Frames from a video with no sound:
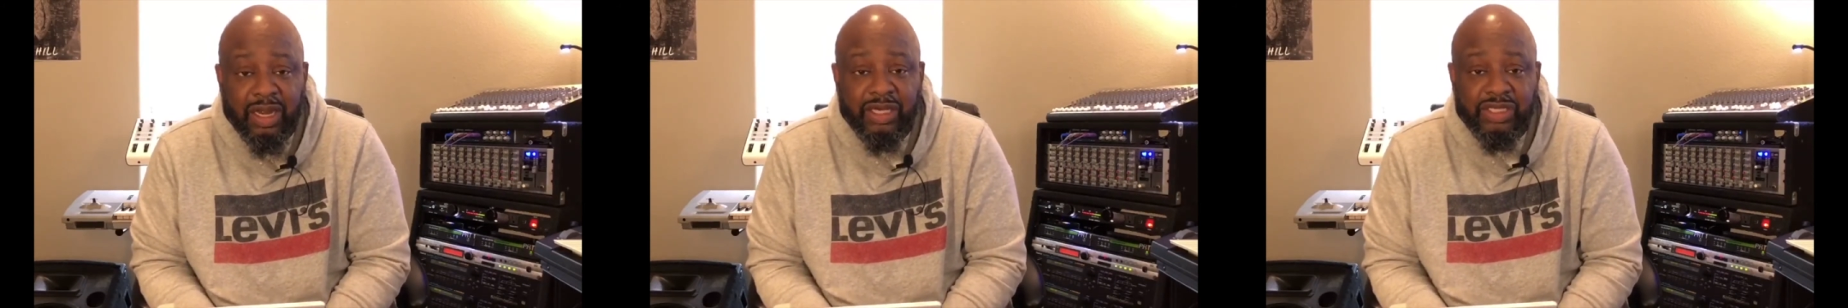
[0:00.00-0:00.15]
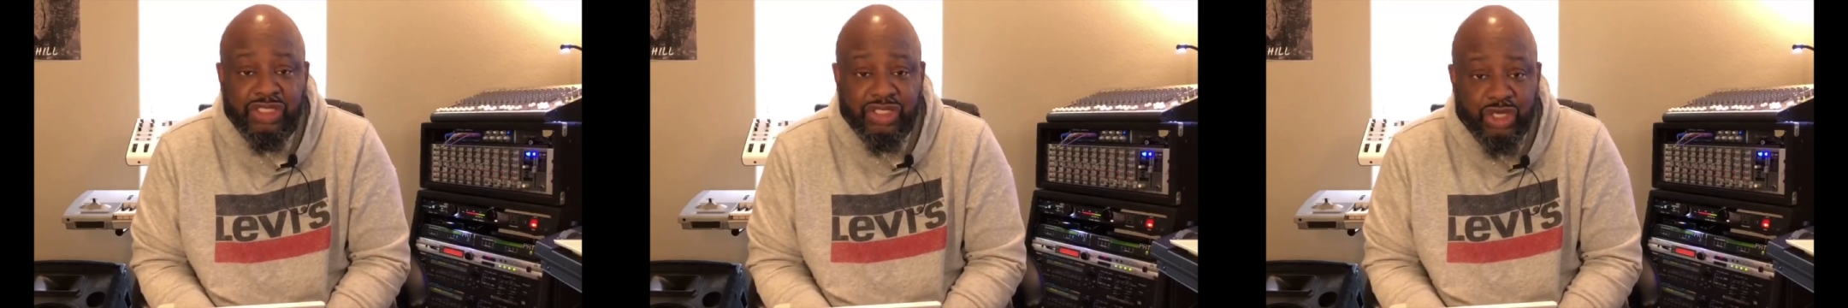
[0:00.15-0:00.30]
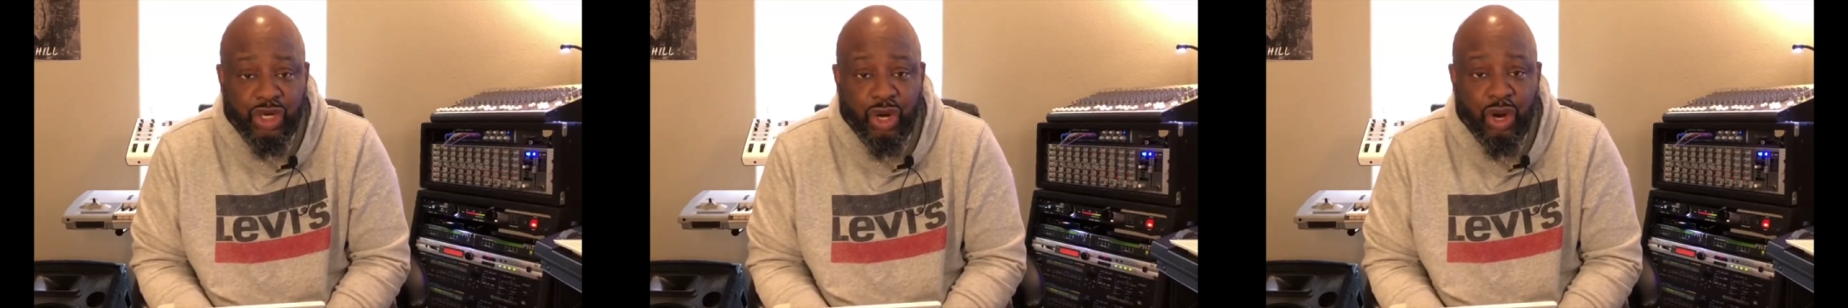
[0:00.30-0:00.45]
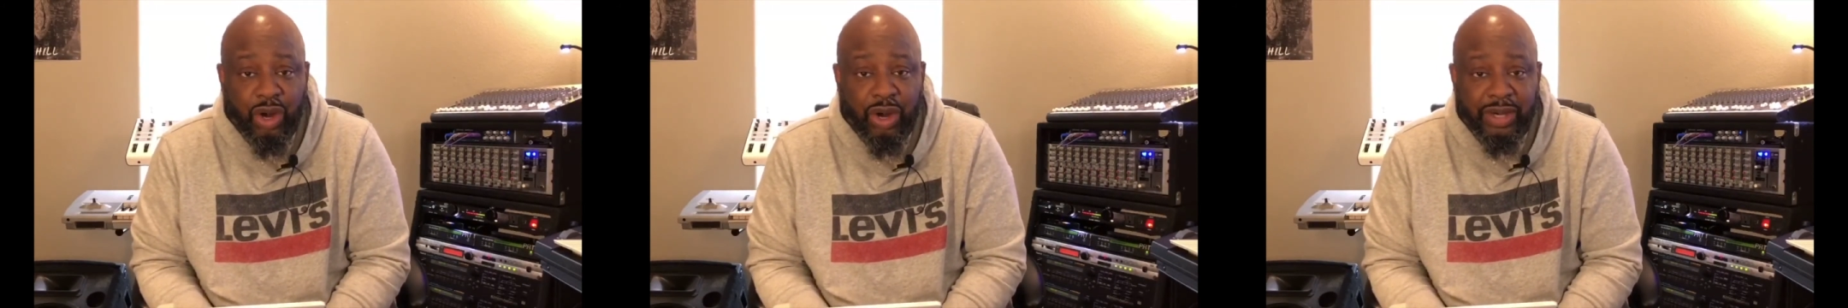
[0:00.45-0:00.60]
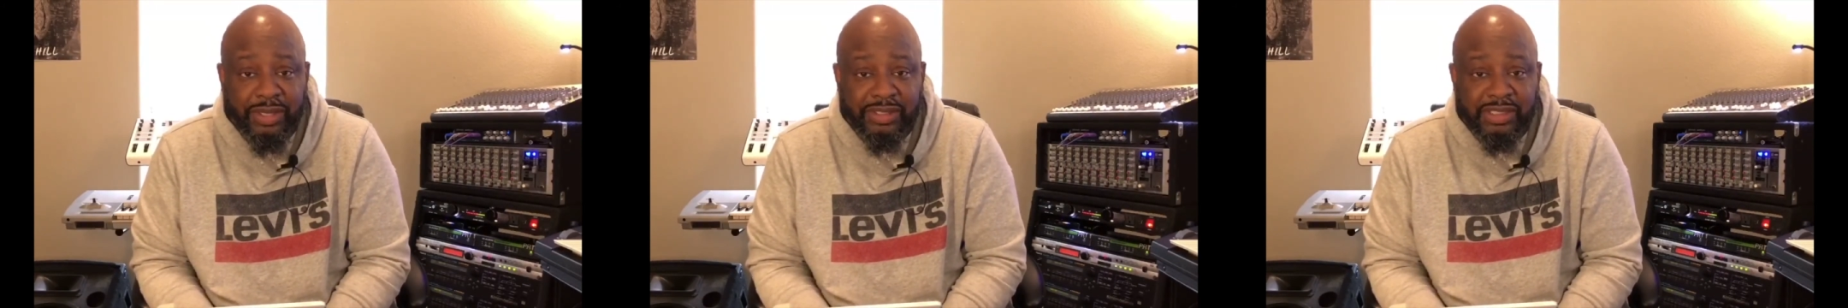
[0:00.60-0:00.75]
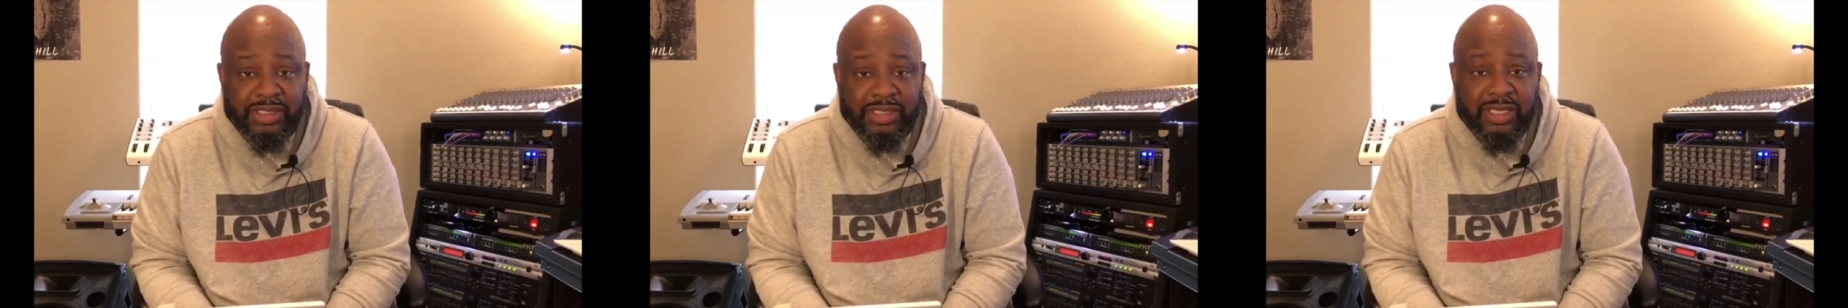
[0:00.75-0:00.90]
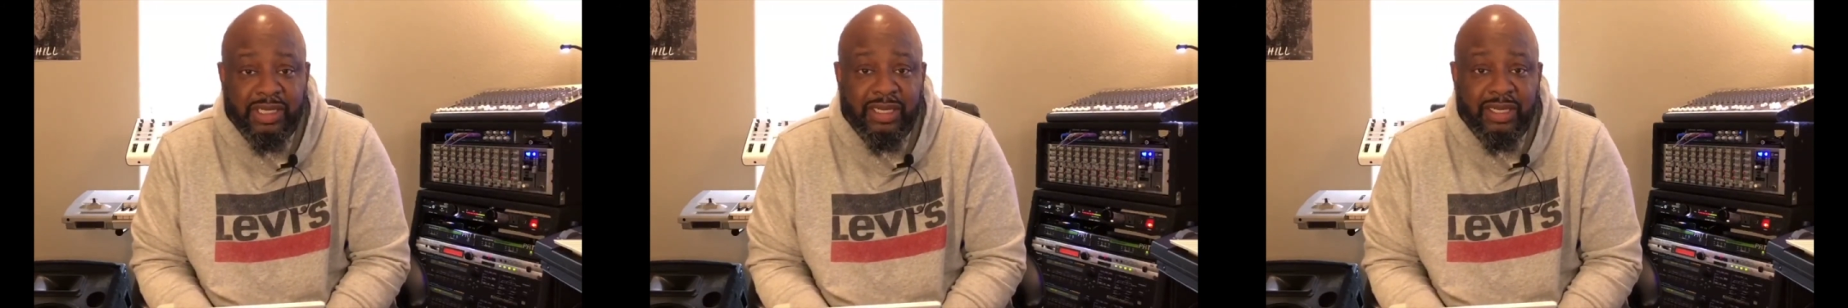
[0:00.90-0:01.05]
charged
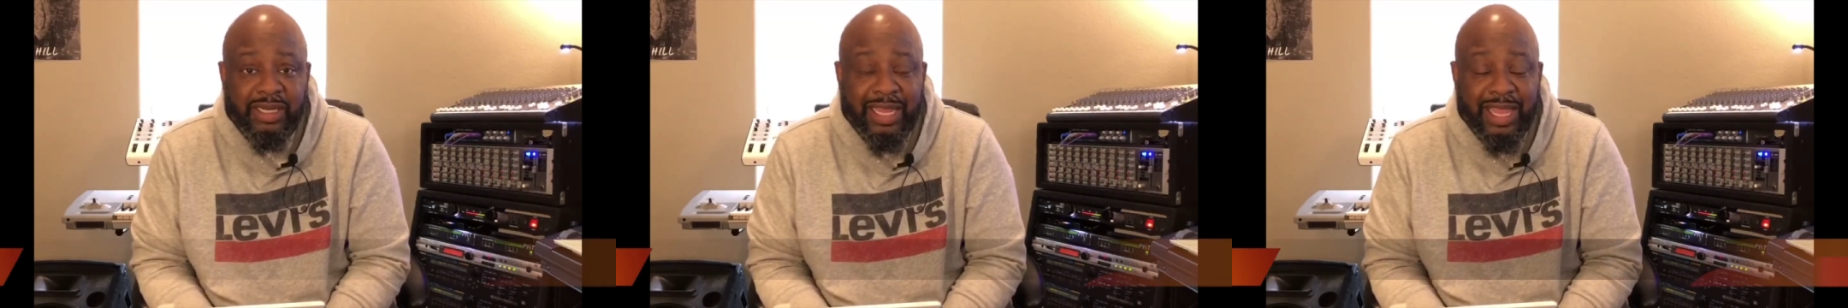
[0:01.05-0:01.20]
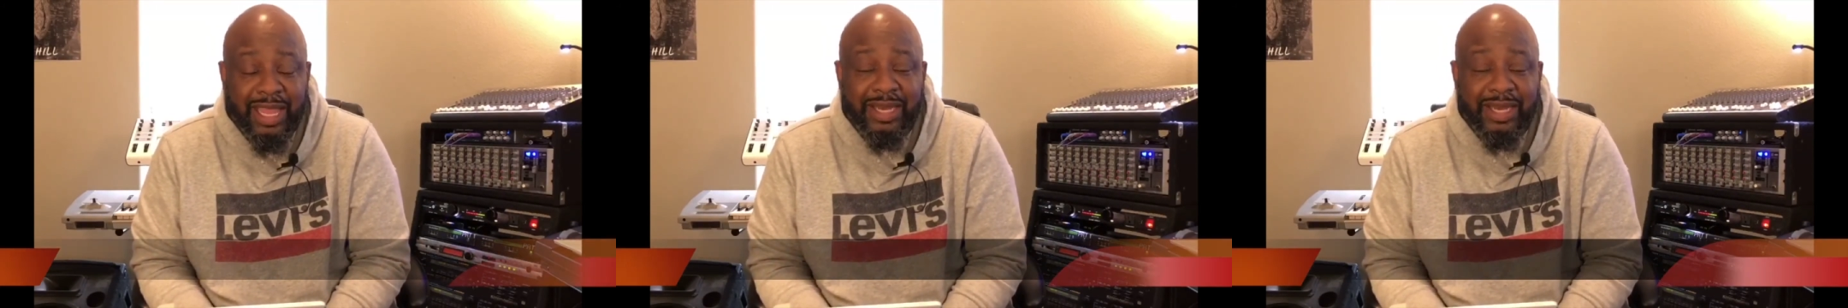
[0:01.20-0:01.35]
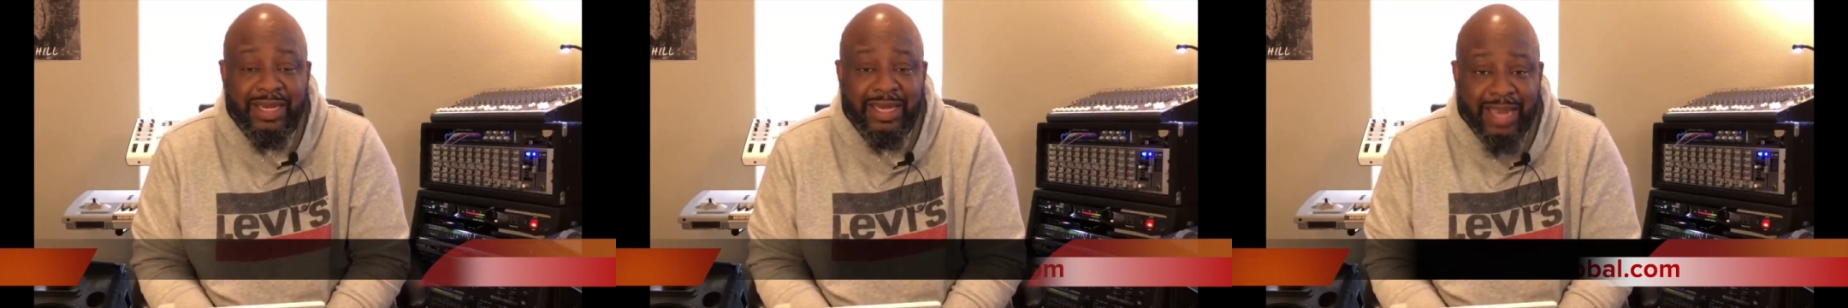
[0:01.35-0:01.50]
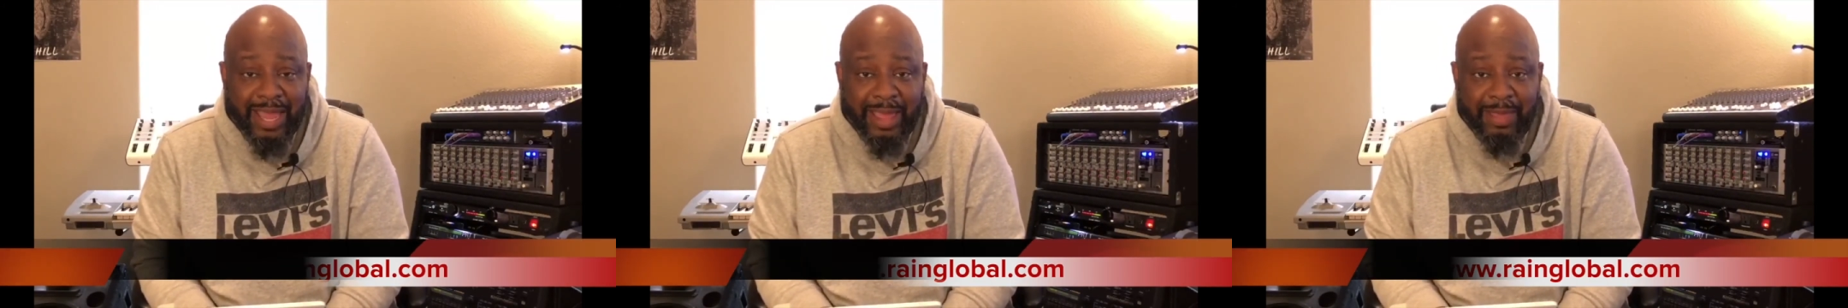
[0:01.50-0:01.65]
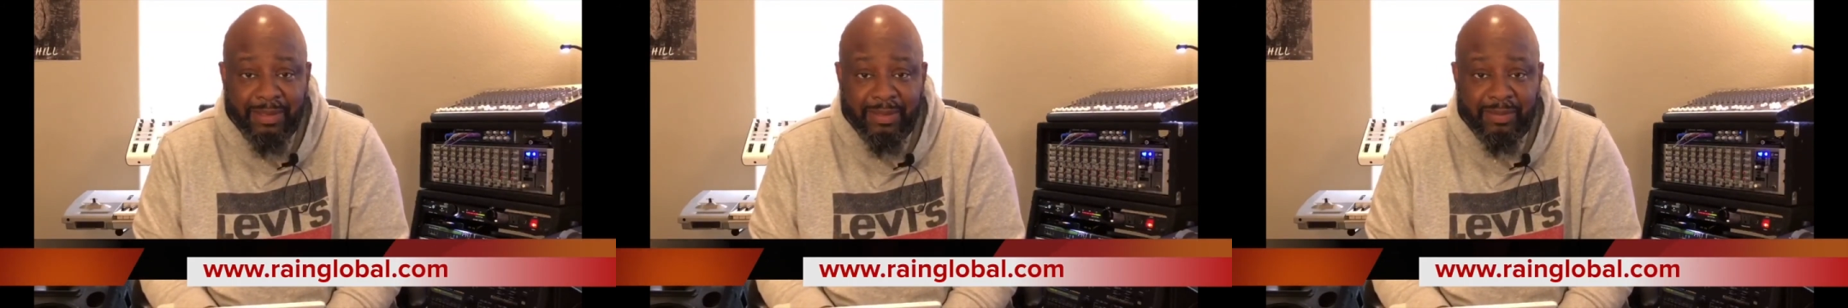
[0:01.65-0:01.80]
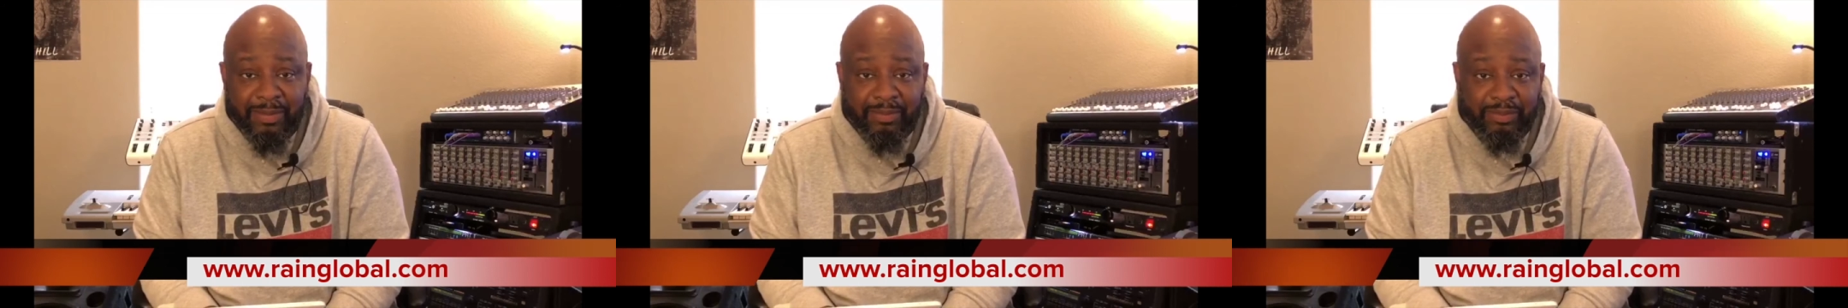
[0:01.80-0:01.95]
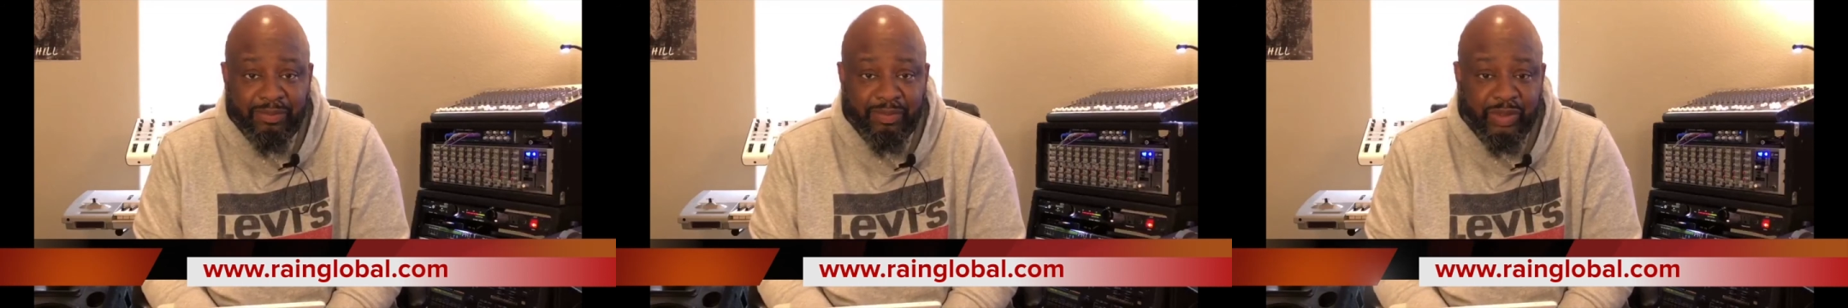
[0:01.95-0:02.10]

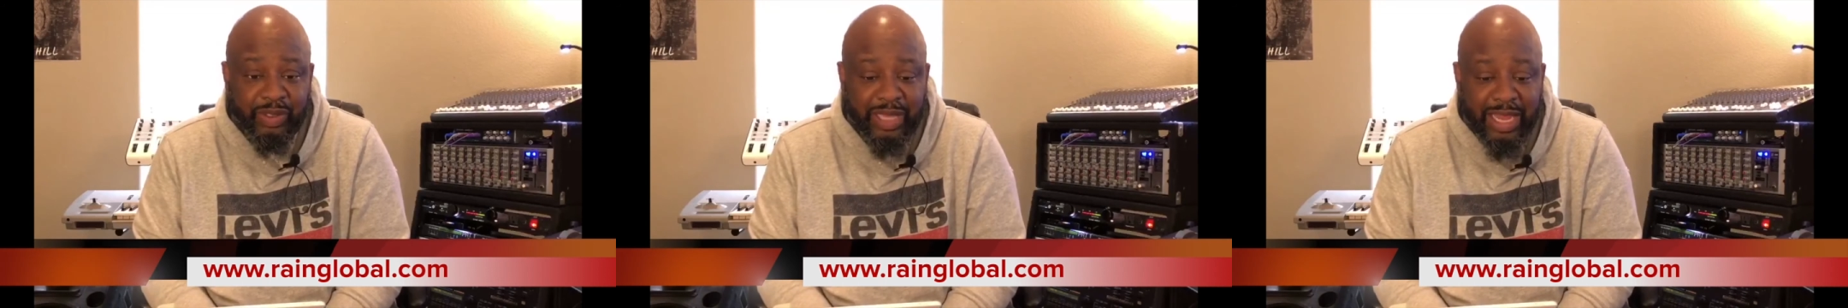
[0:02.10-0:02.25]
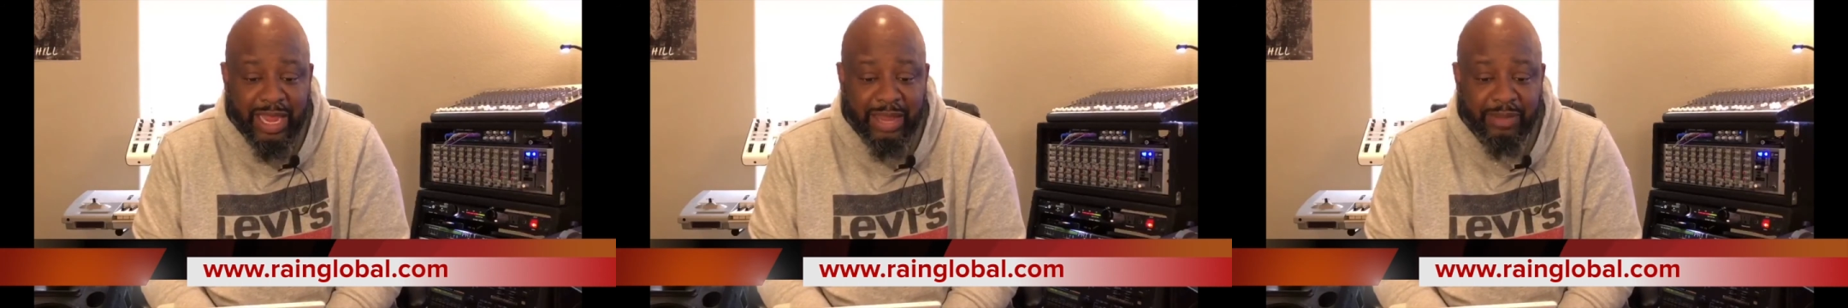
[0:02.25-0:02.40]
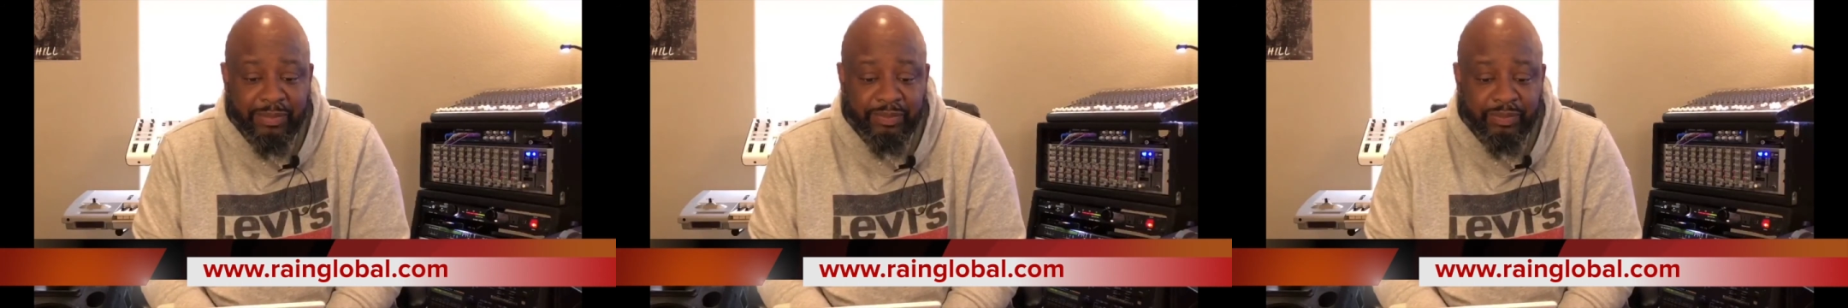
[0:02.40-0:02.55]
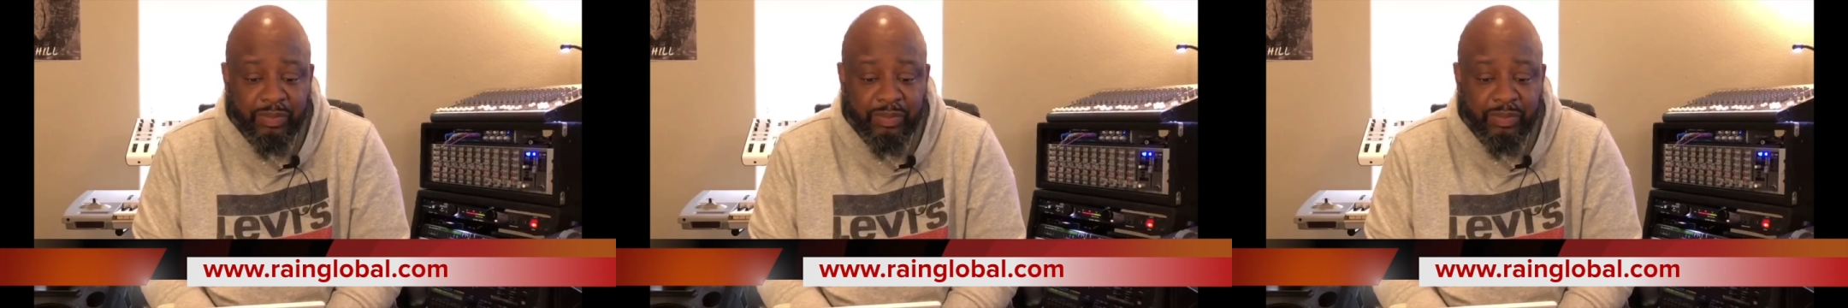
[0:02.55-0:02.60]
internet, okay?